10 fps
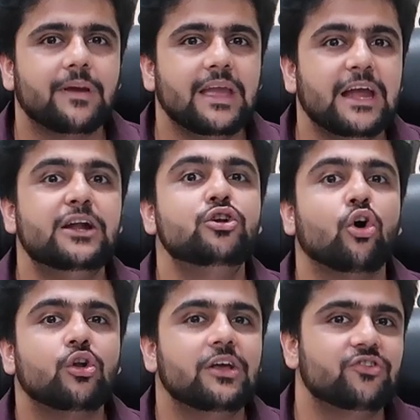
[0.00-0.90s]

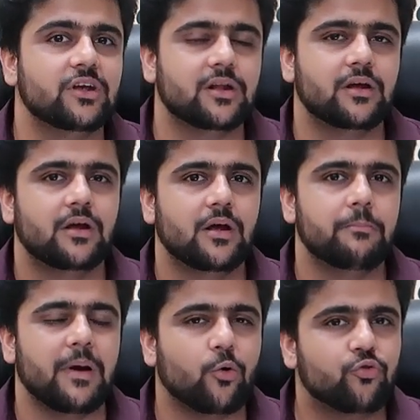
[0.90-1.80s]
intonation, how I am
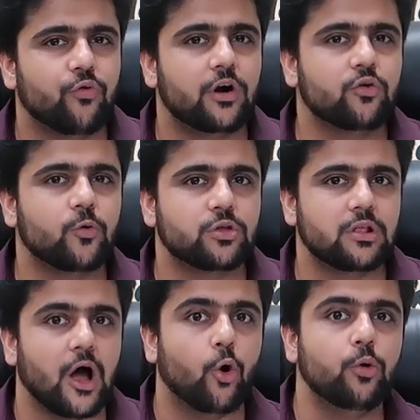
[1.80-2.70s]
emphasizing some
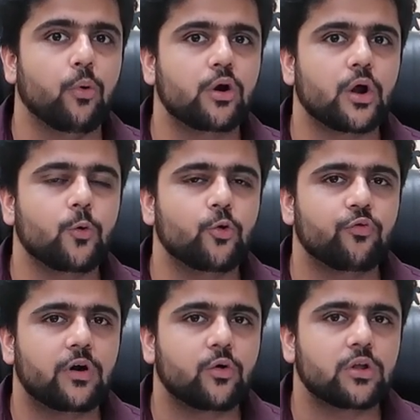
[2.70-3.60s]
words loudly
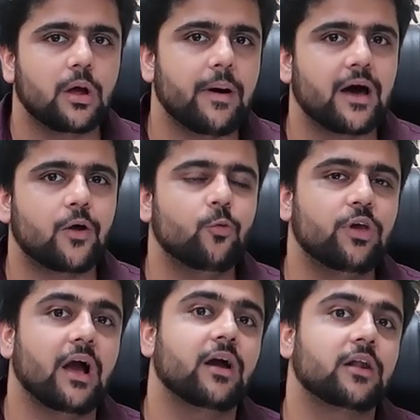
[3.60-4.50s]
while downplaying
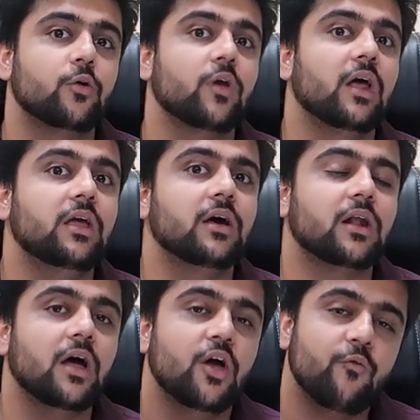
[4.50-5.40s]
others, what I am
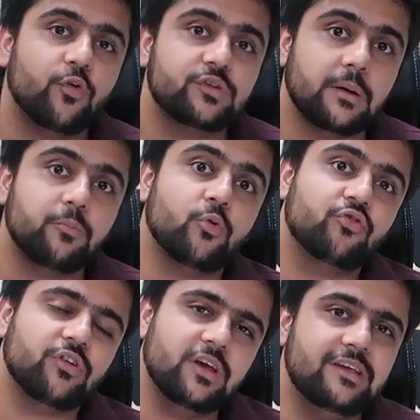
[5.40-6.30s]
doing and what I
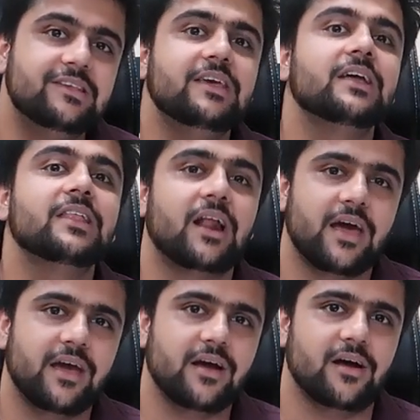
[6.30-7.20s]
am not doing. All
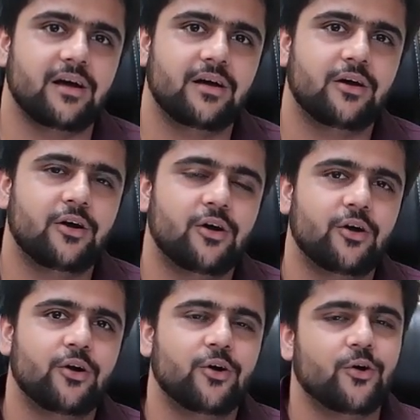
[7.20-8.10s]
of this falls
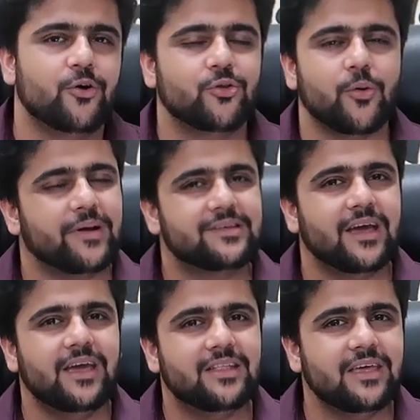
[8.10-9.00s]
under the same
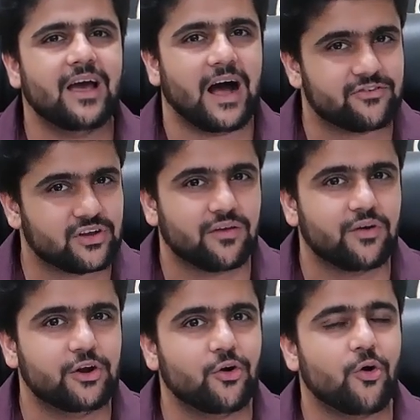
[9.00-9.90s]
category. So that was
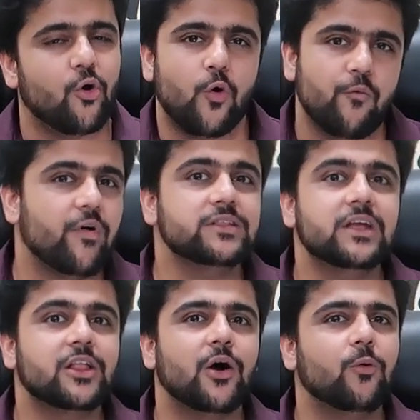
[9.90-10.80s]
today's video.
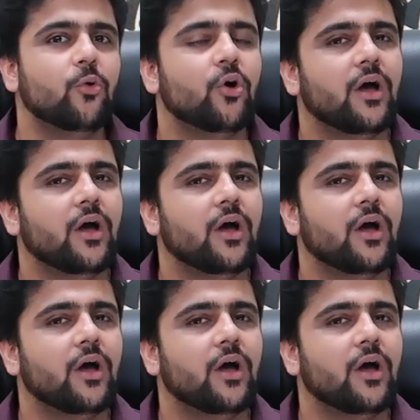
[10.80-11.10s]
Thank you.